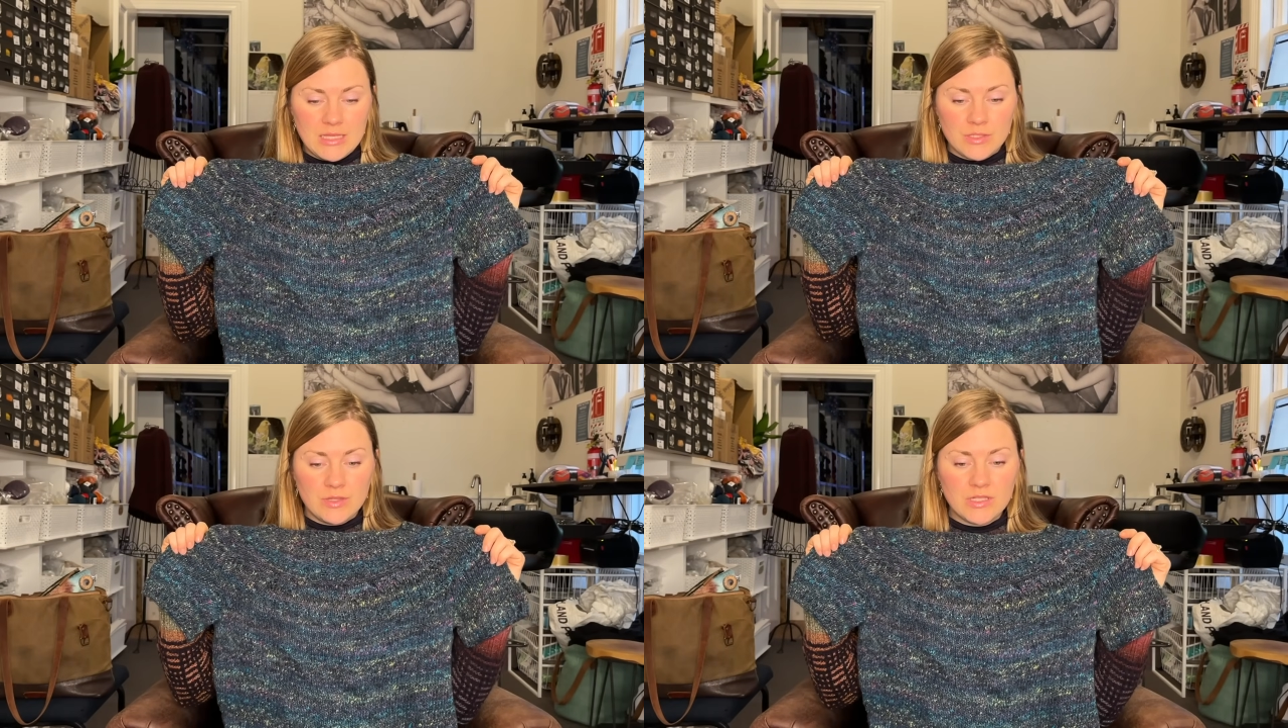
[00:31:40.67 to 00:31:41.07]

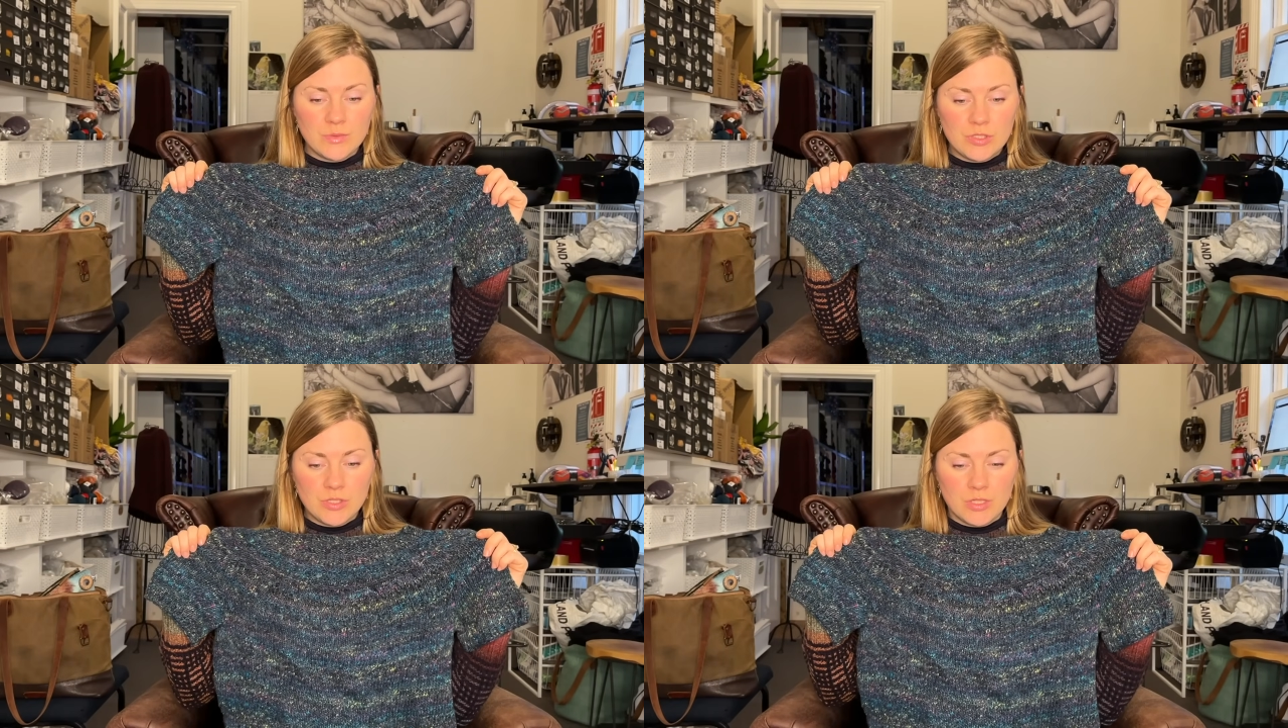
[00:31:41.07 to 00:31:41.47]
So this
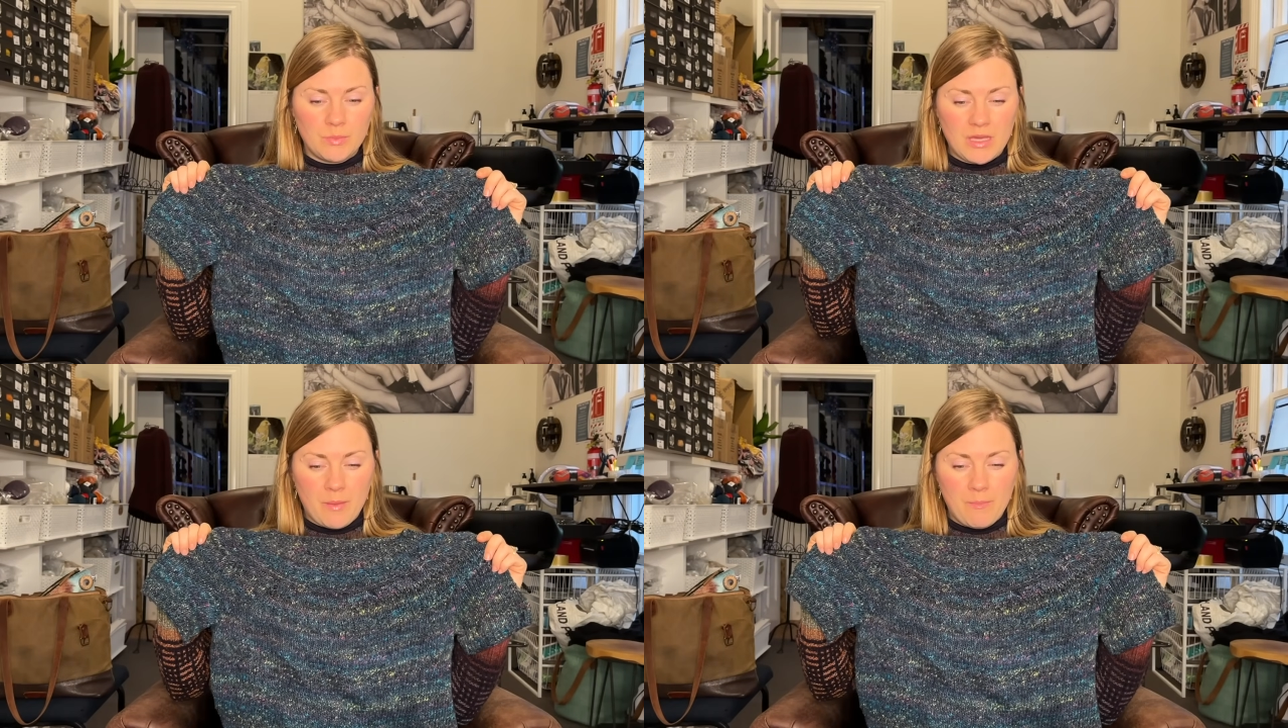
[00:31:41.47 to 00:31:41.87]
one took
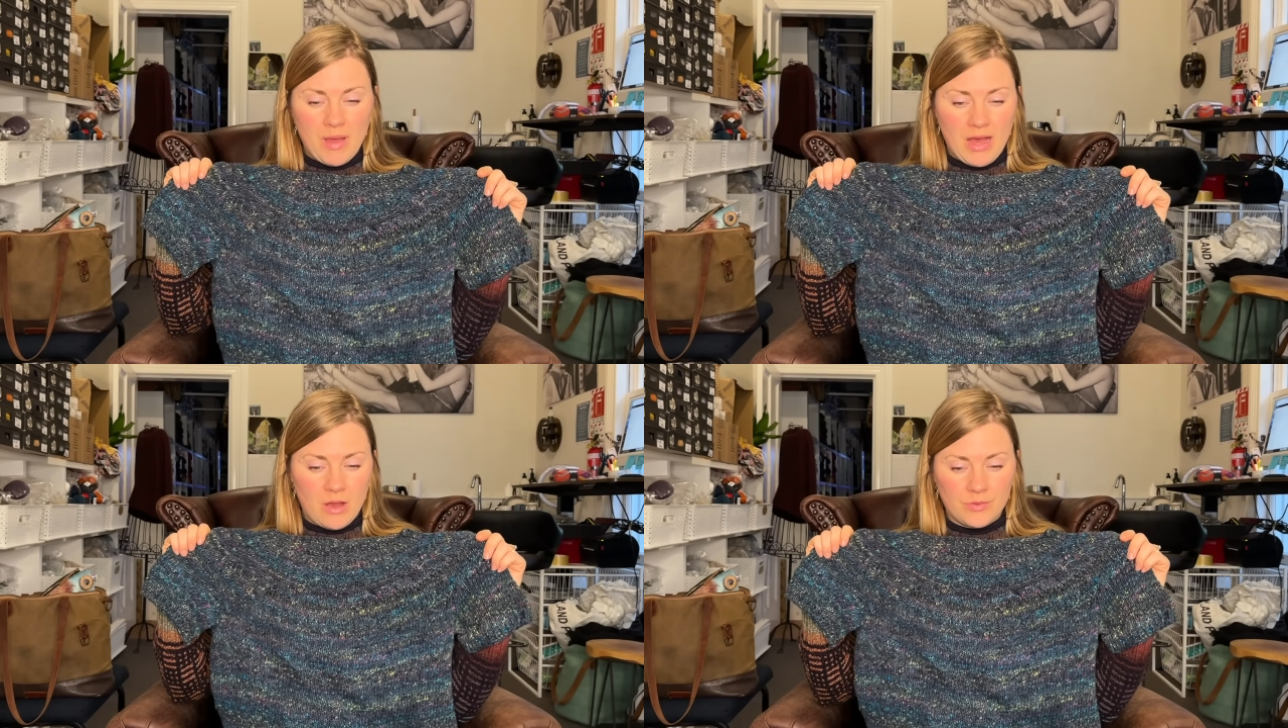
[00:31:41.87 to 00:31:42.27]
me
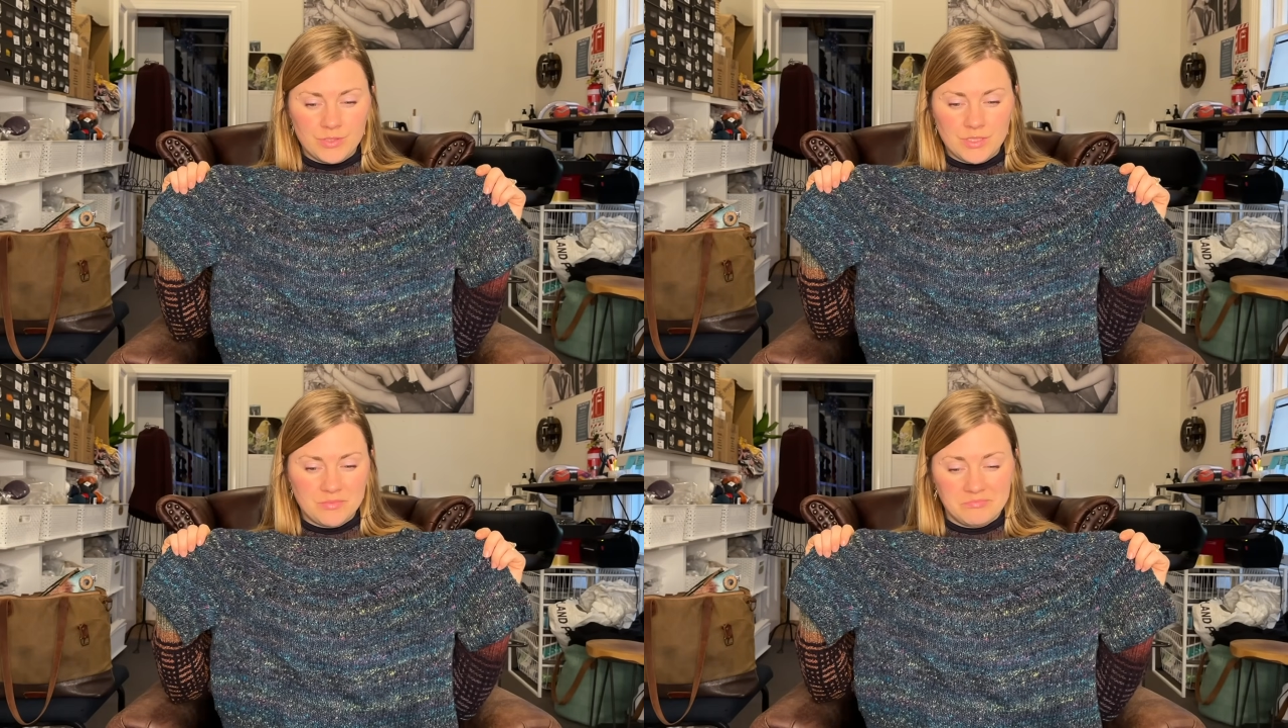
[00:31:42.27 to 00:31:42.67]

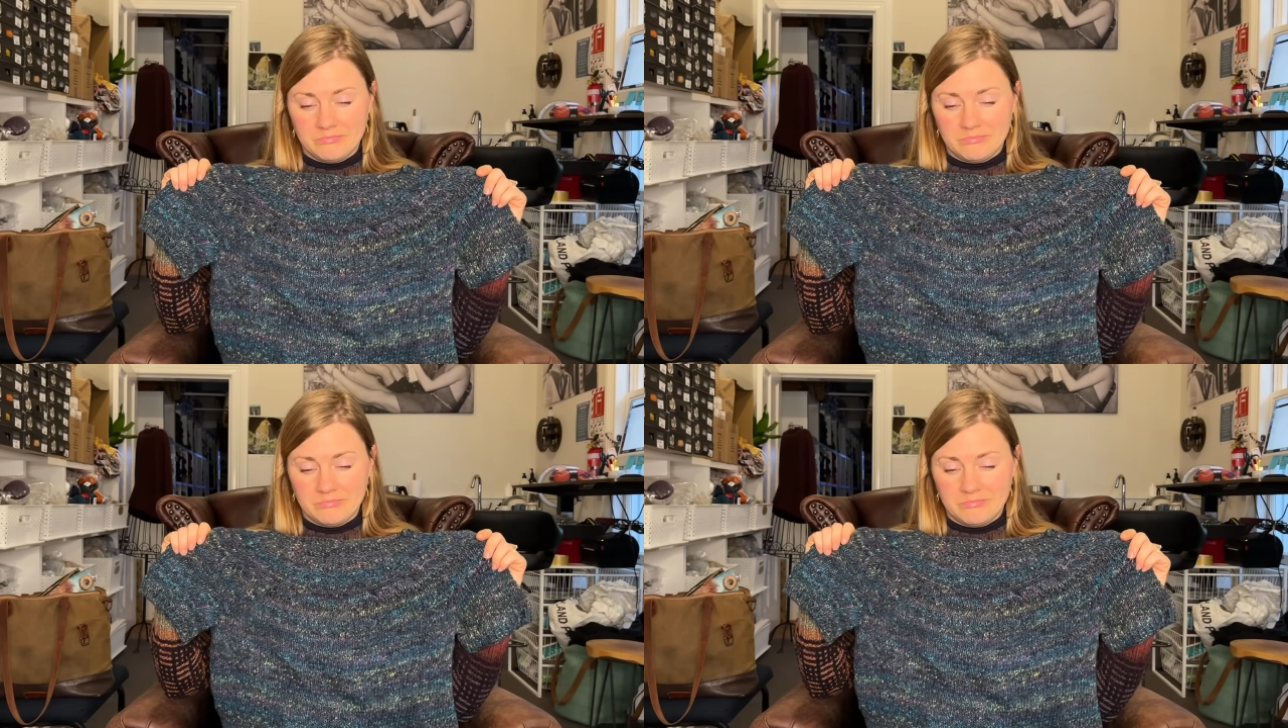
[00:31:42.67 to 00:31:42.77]
about